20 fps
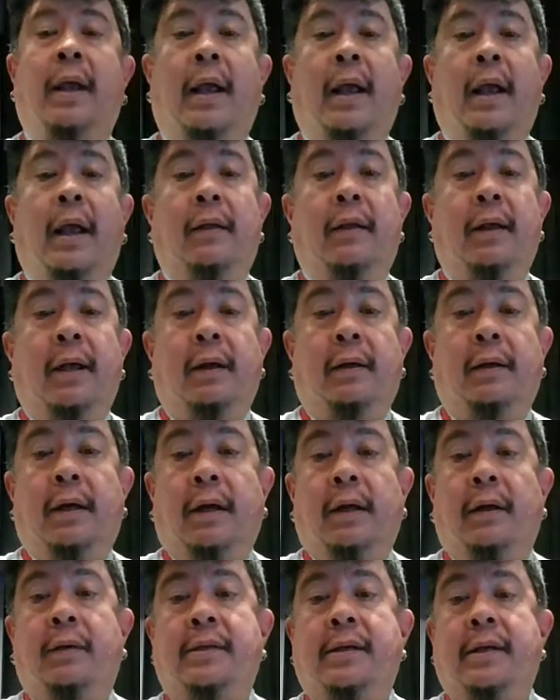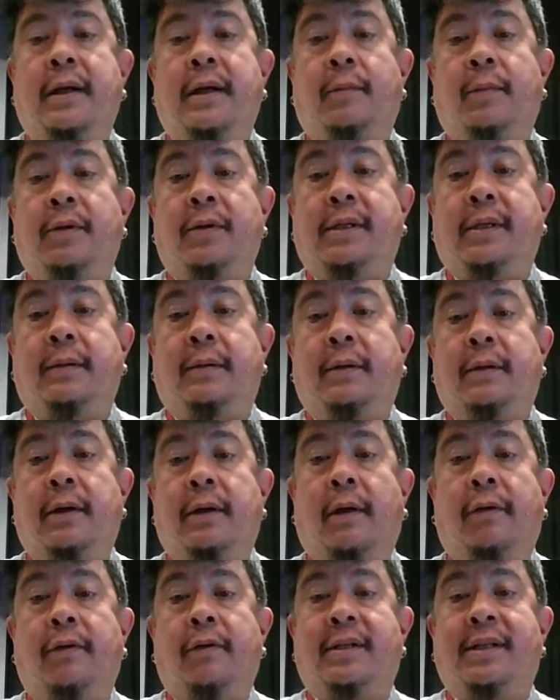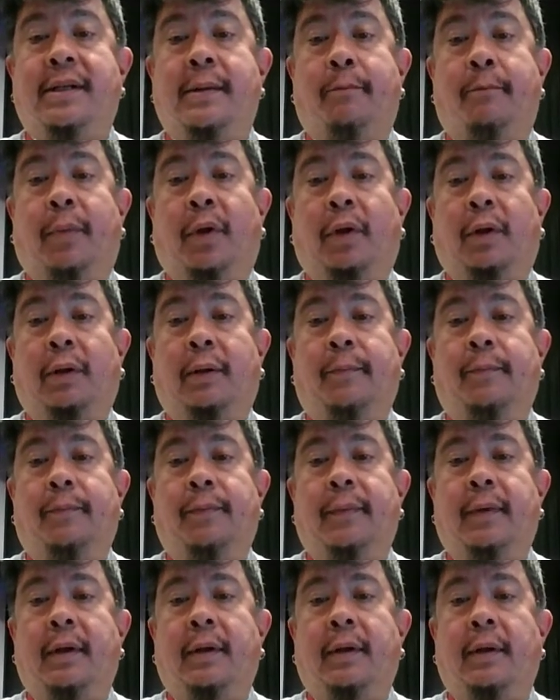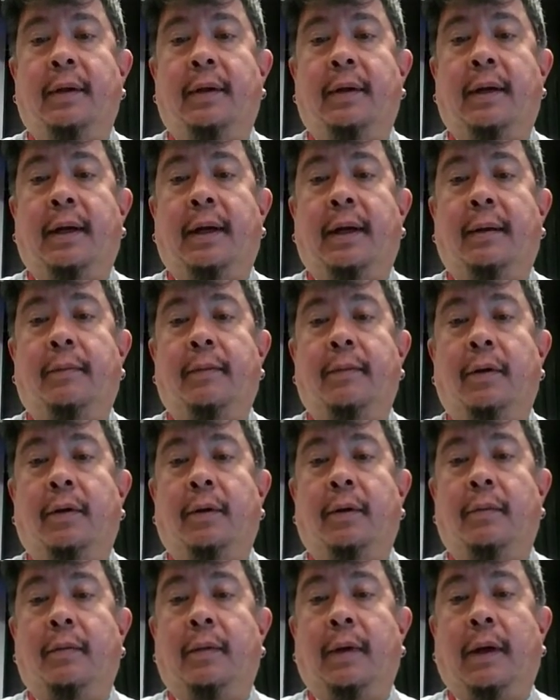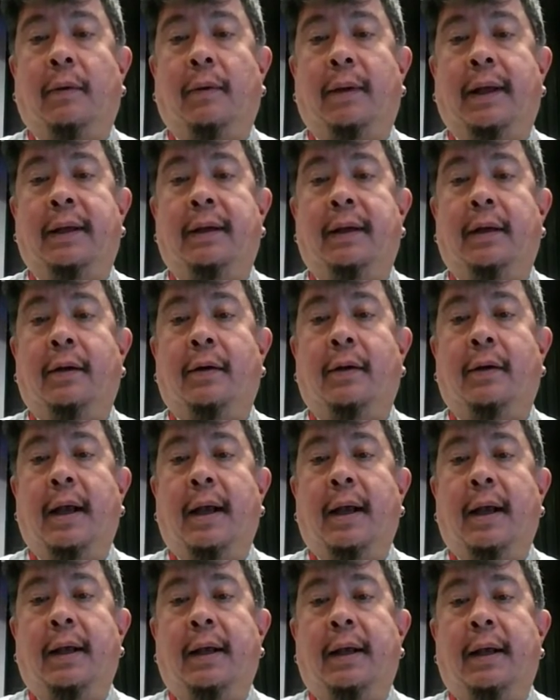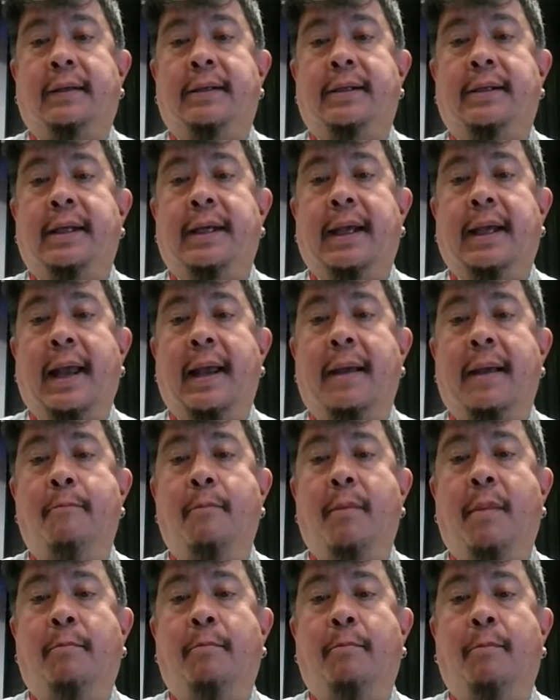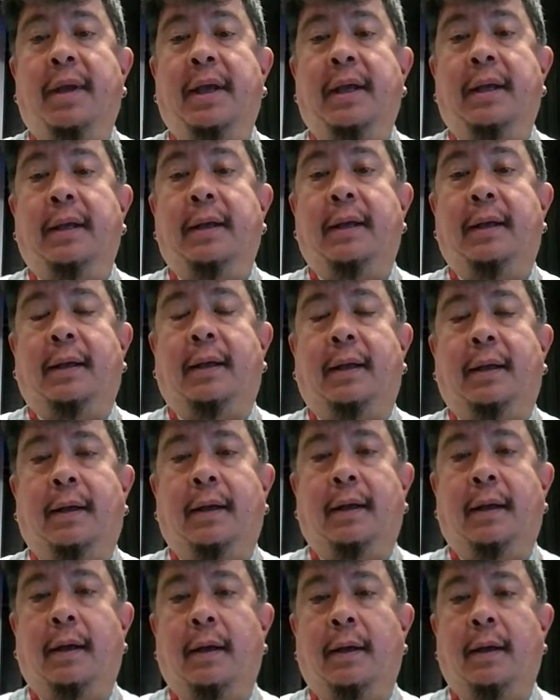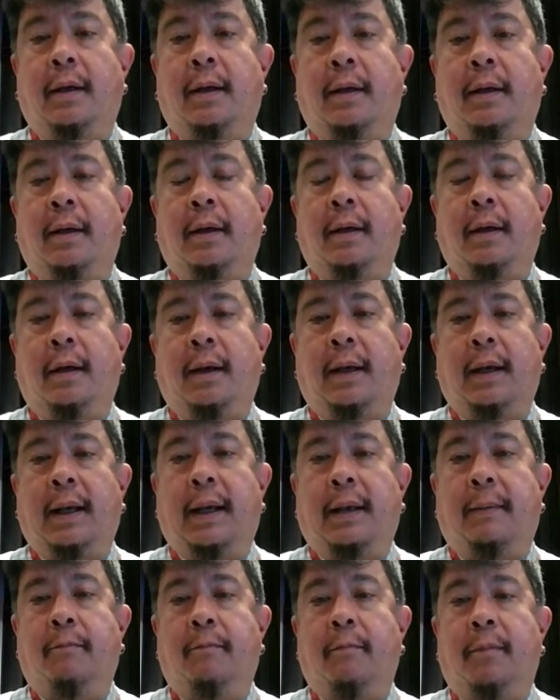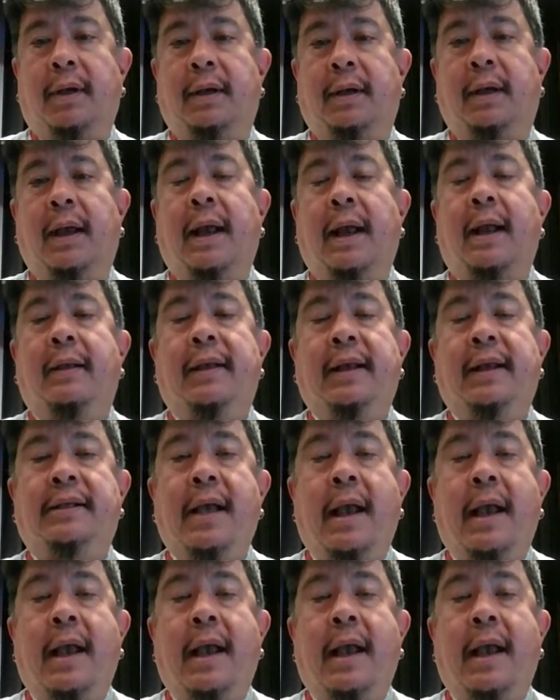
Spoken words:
And then here's another symbol that I'm going to outline here. It's the MP. MP. That's